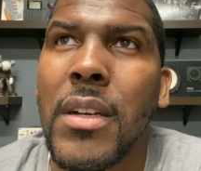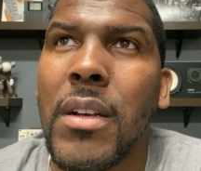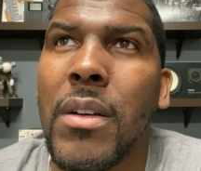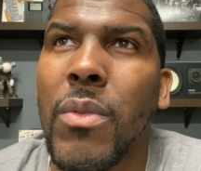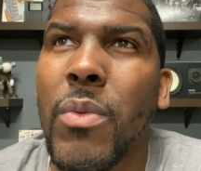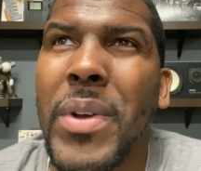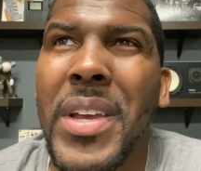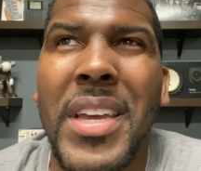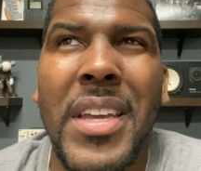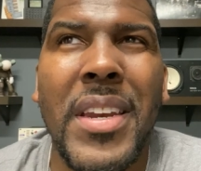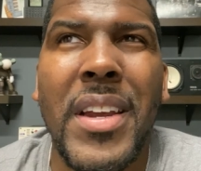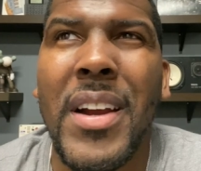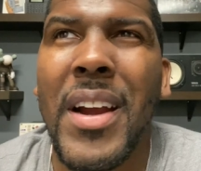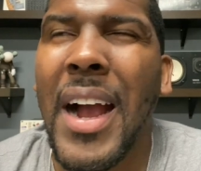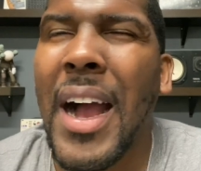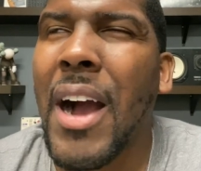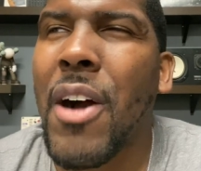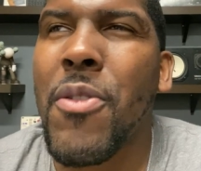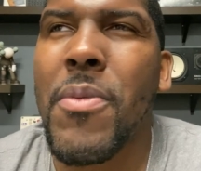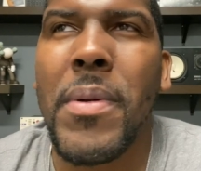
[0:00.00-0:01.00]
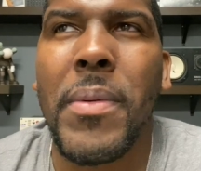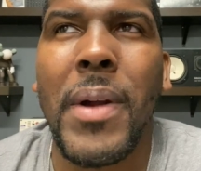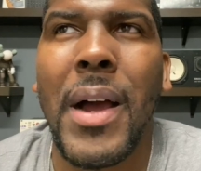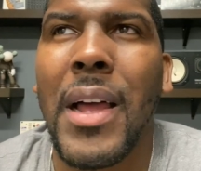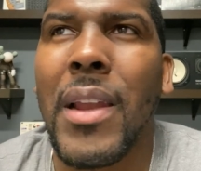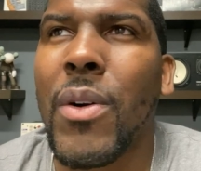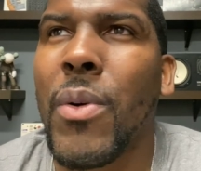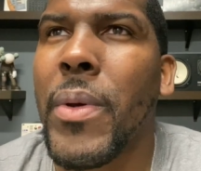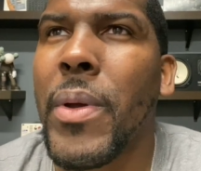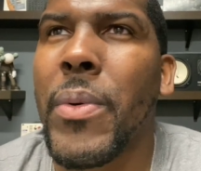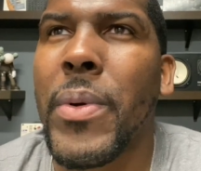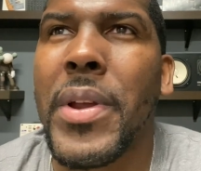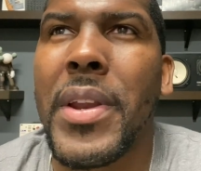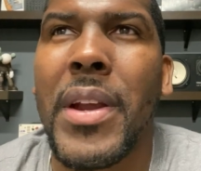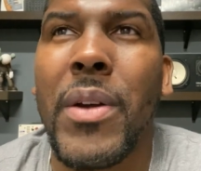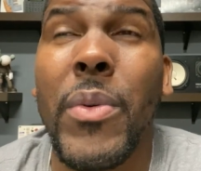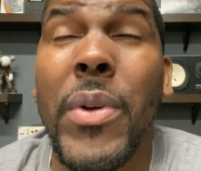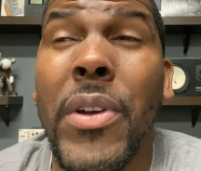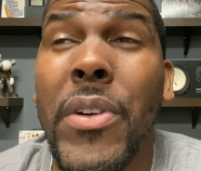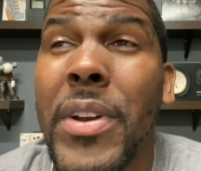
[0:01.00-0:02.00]
We in there. I don't remember how long we were in
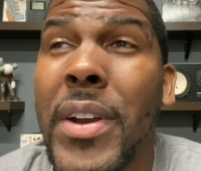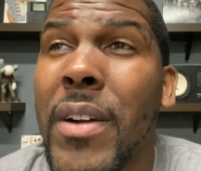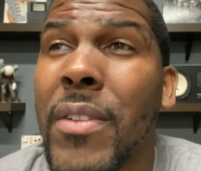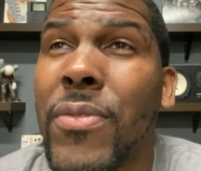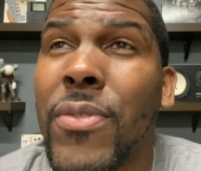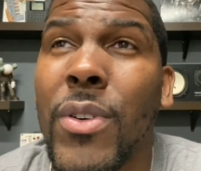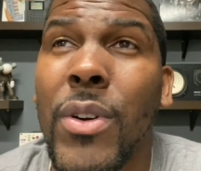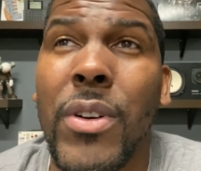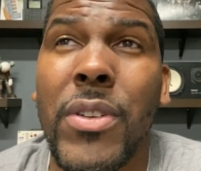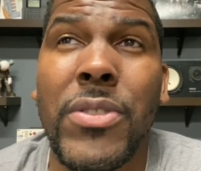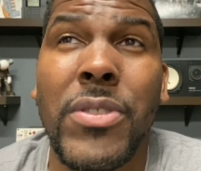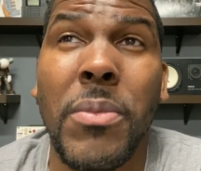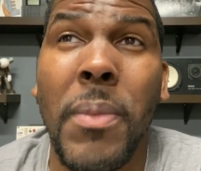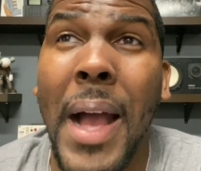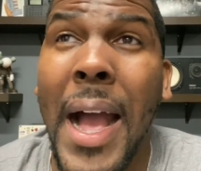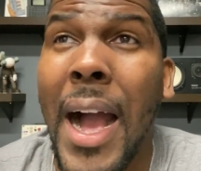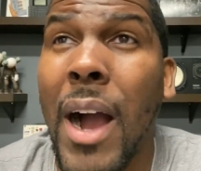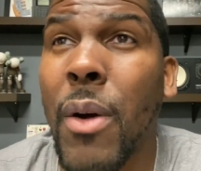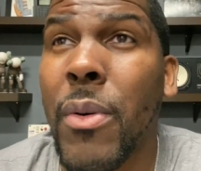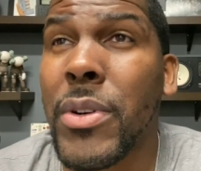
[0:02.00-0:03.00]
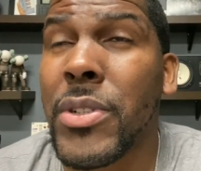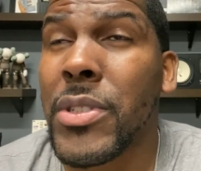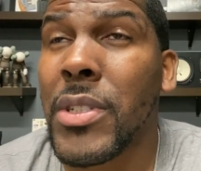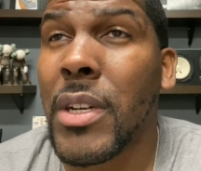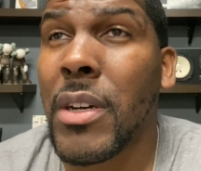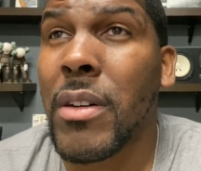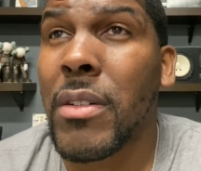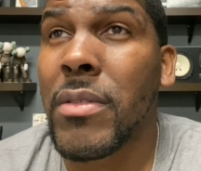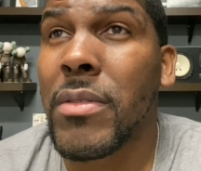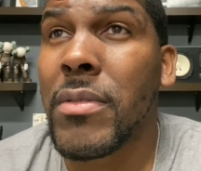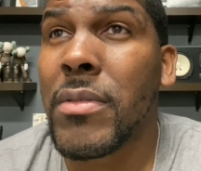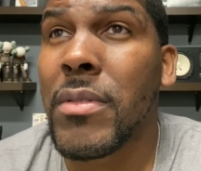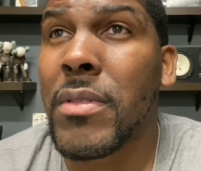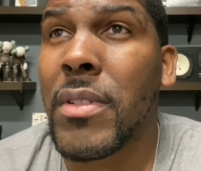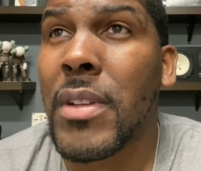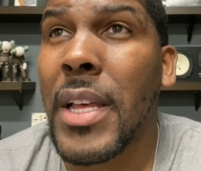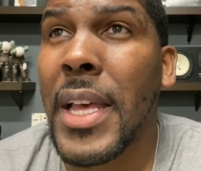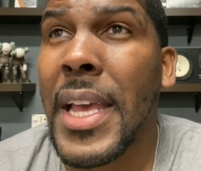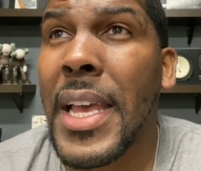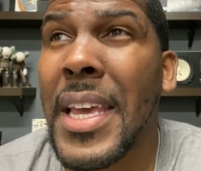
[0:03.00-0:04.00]
there. We were in there for some hours, though.
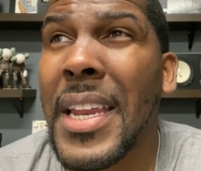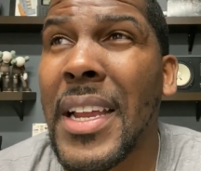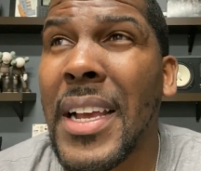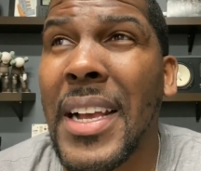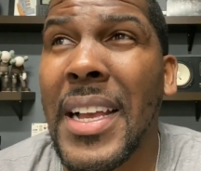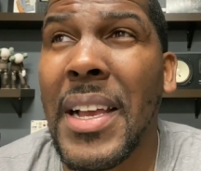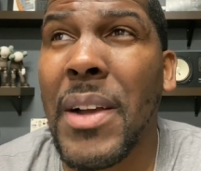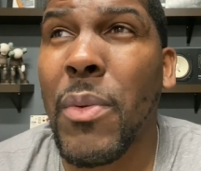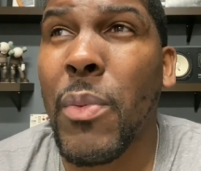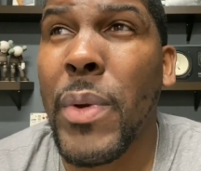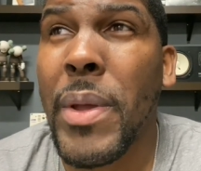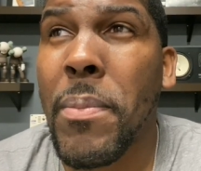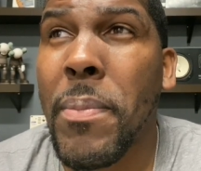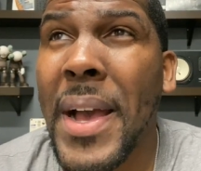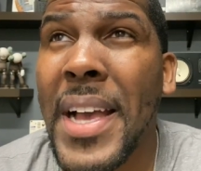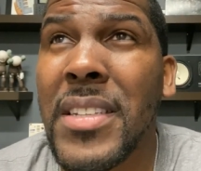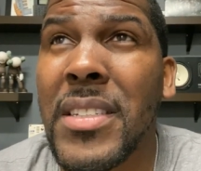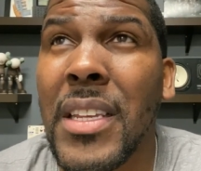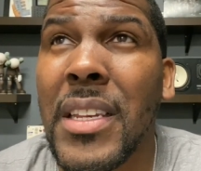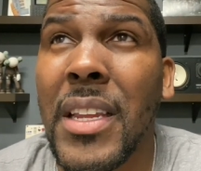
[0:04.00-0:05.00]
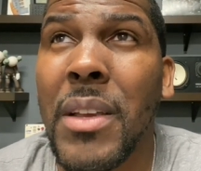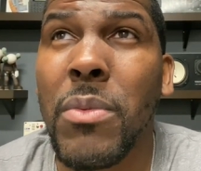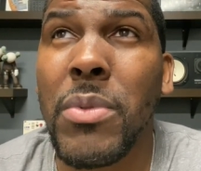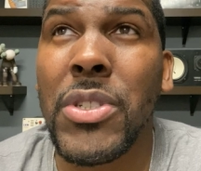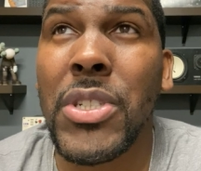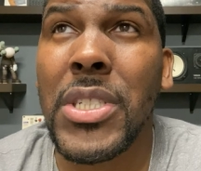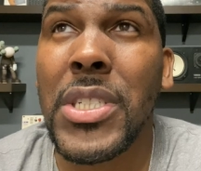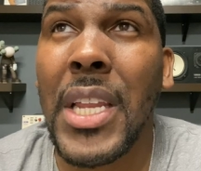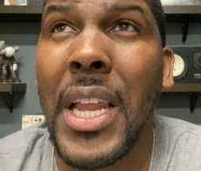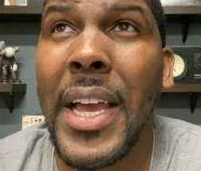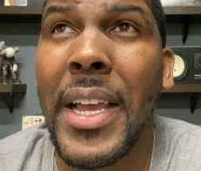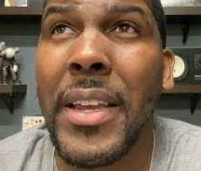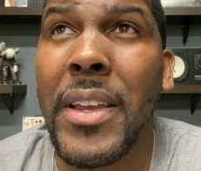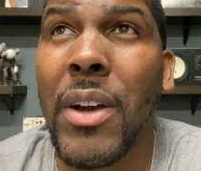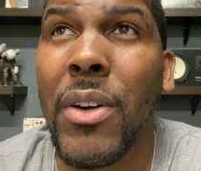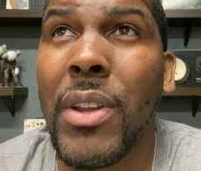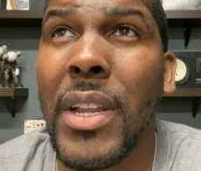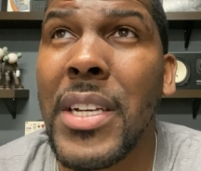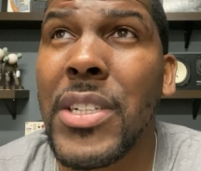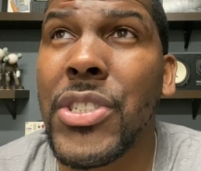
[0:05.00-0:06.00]
And we basically was just like,
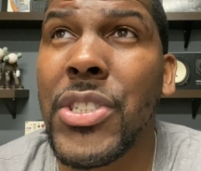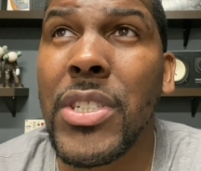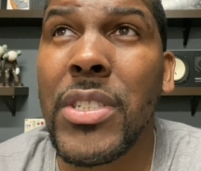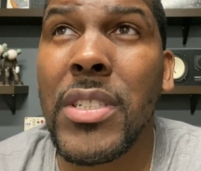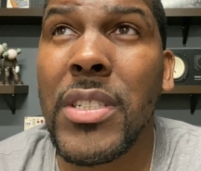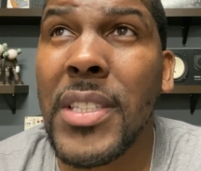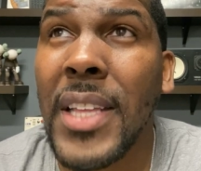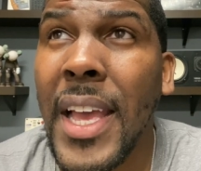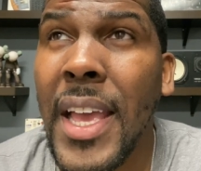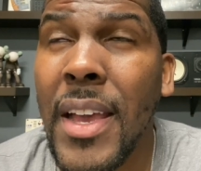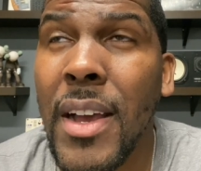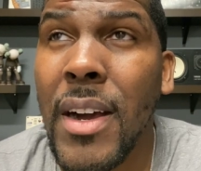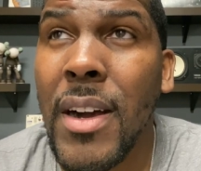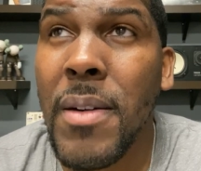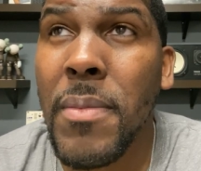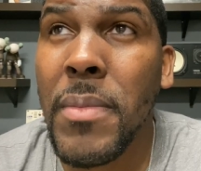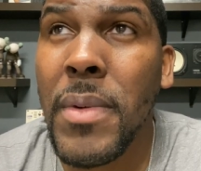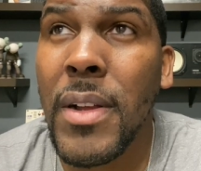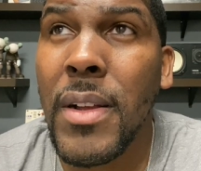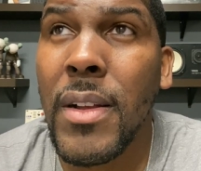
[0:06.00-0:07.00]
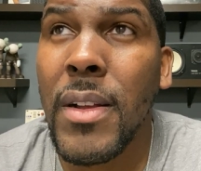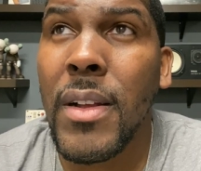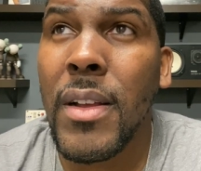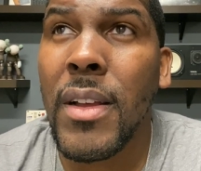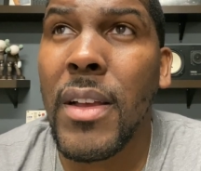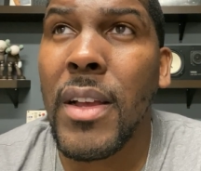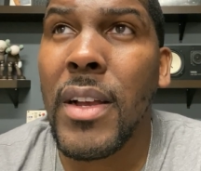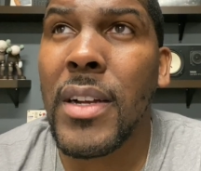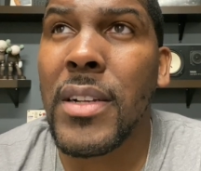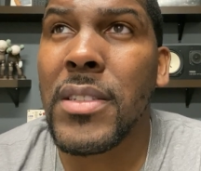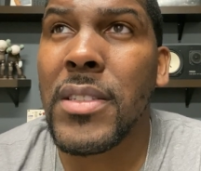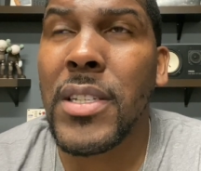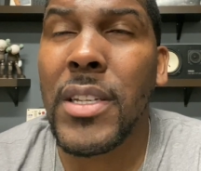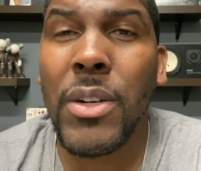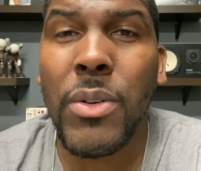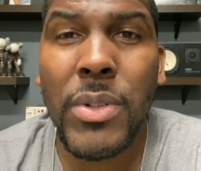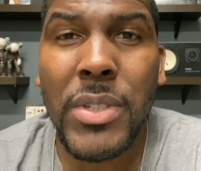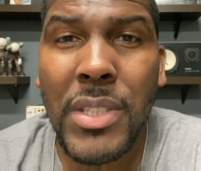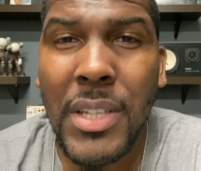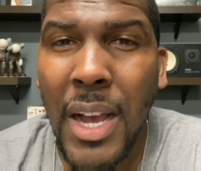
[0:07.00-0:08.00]
yo, let's just stay up
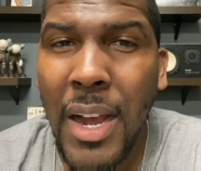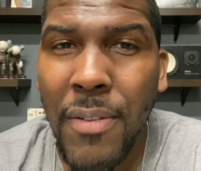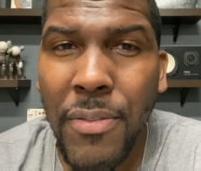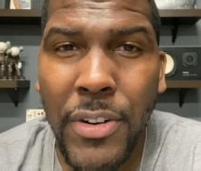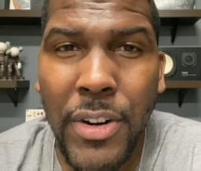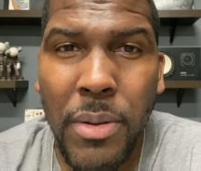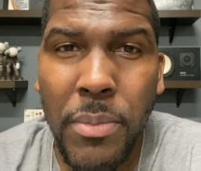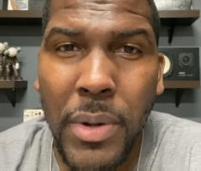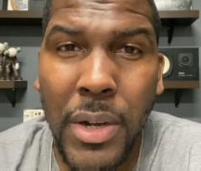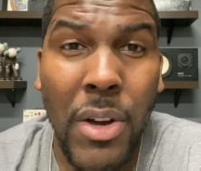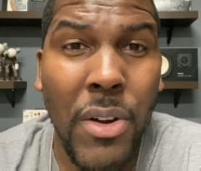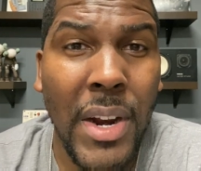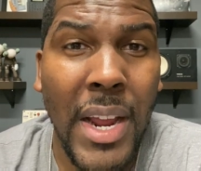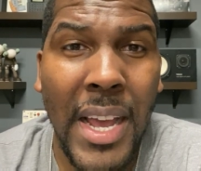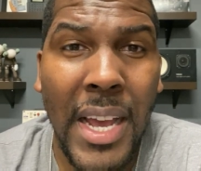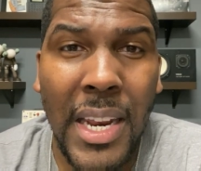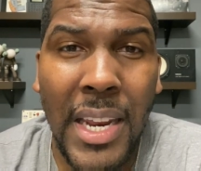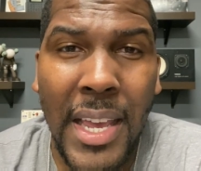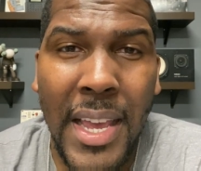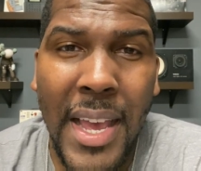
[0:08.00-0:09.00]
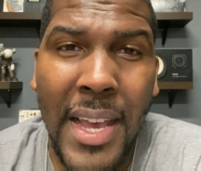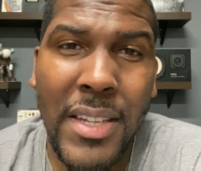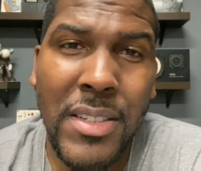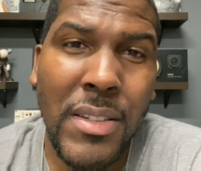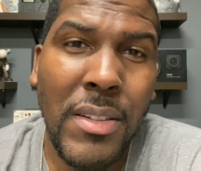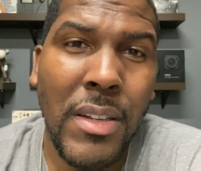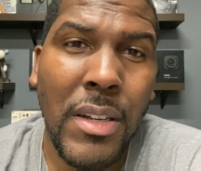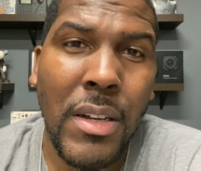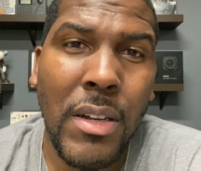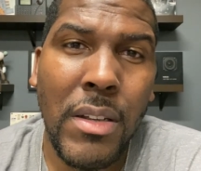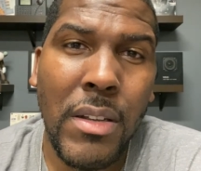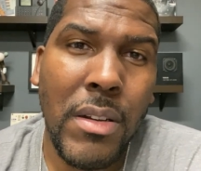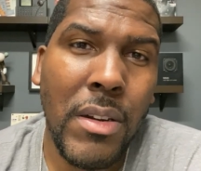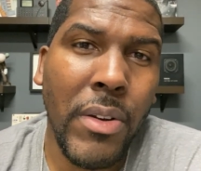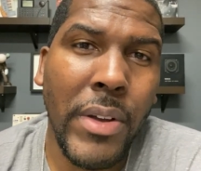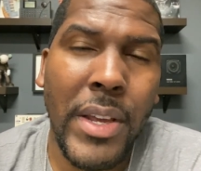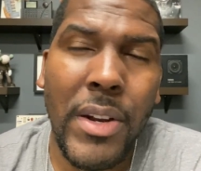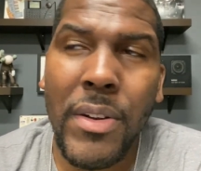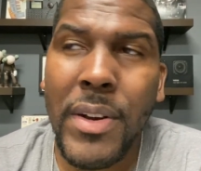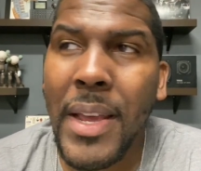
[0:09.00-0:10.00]
until it's time for them to go to LAX and, you know,
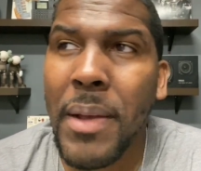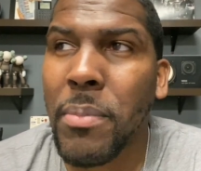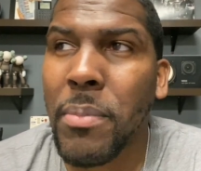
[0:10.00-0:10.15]
get on their